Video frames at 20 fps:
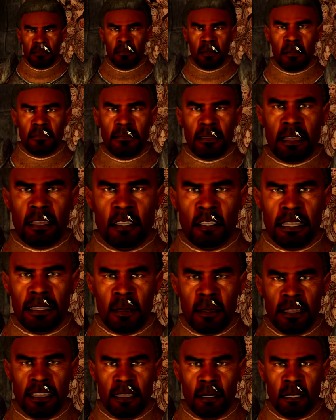One more match
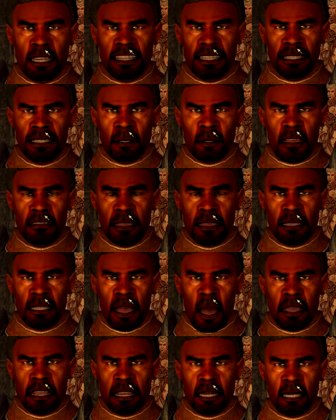is all you need to
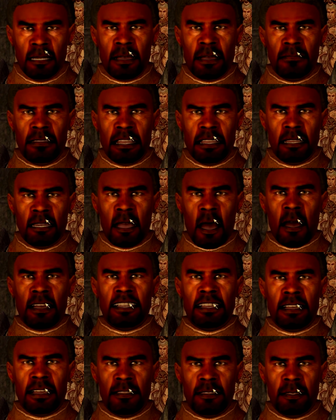advance again, up to
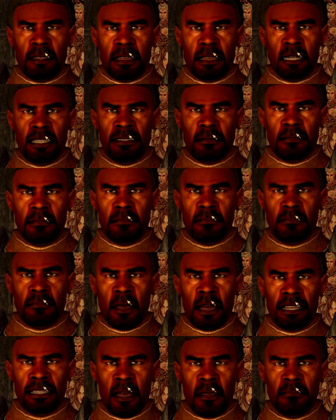gladiator rank.
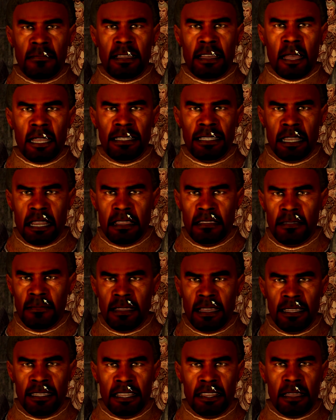Most combatants
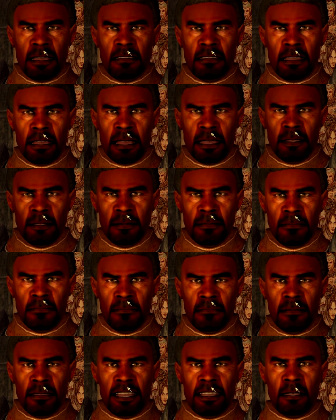never make it that far.
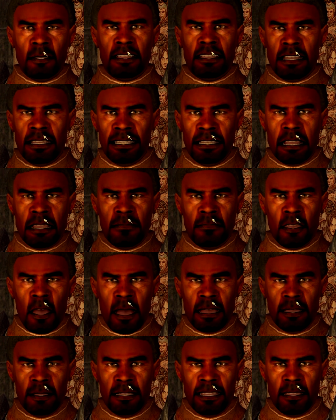But you're the
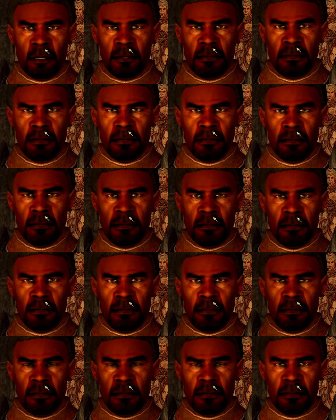exception, aren't you? I'm
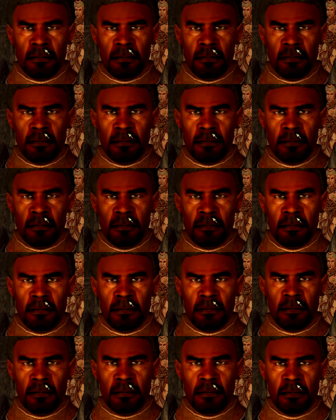very special.
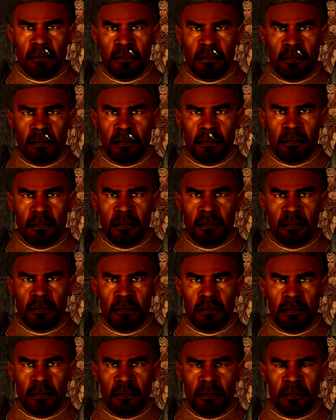Yes, I'm
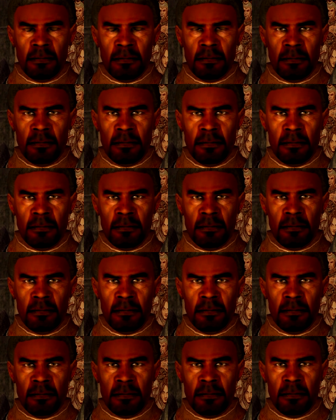so good.
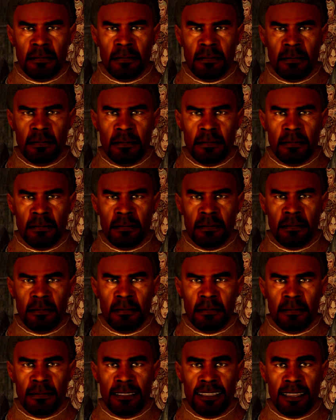I'm ready for a
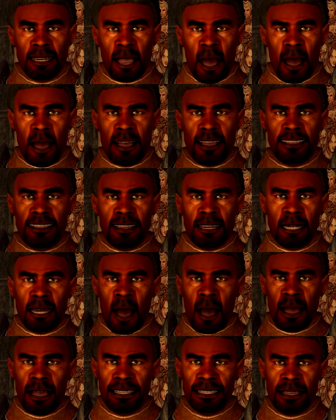match. I know, I
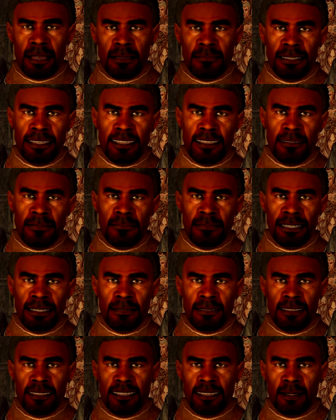know.
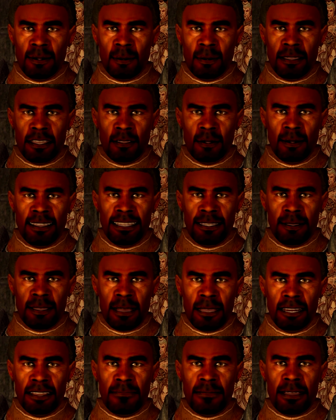Sometimes I wish we'd
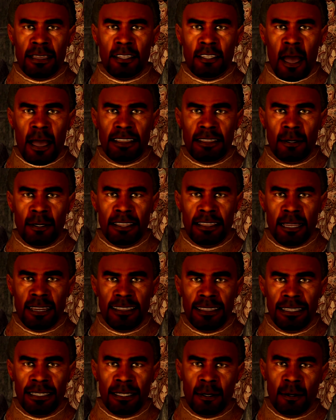run the matches through the
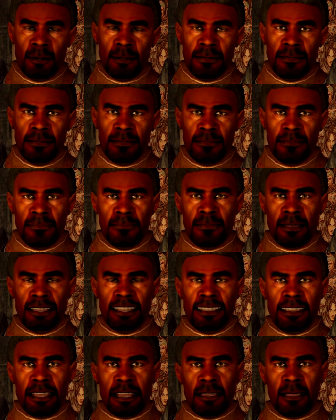night, too.
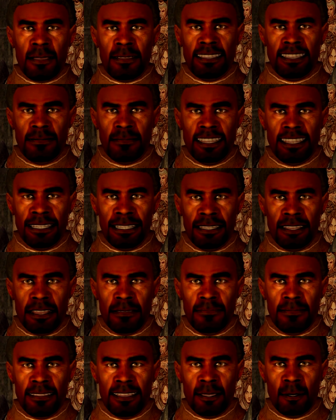But the yellow team needs
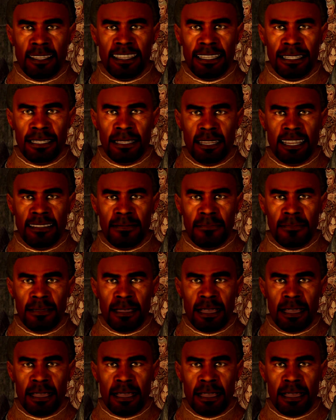their beauty sleep.